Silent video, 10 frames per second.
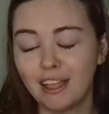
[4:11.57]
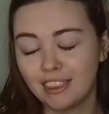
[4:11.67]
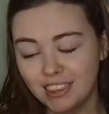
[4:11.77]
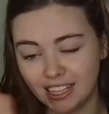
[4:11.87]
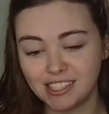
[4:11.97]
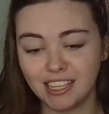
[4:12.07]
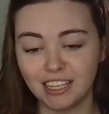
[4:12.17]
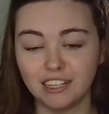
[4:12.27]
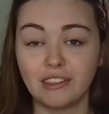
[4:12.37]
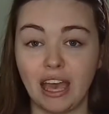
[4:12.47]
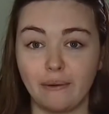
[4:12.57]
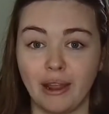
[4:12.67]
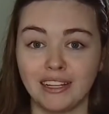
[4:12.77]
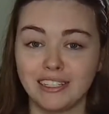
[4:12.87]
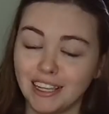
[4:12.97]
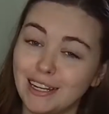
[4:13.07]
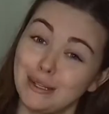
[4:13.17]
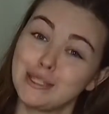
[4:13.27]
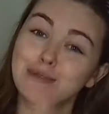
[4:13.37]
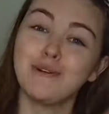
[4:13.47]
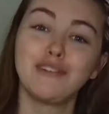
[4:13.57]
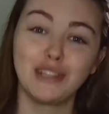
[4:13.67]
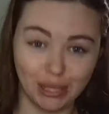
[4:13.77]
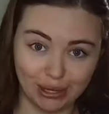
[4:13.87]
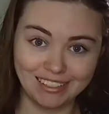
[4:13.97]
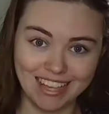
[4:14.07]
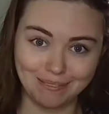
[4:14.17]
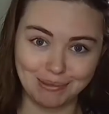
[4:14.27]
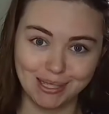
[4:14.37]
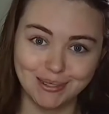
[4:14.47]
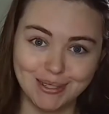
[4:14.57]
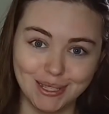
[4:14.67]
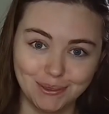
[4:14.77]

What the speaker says: That's the end of that rant. Now let's move along to episode 2.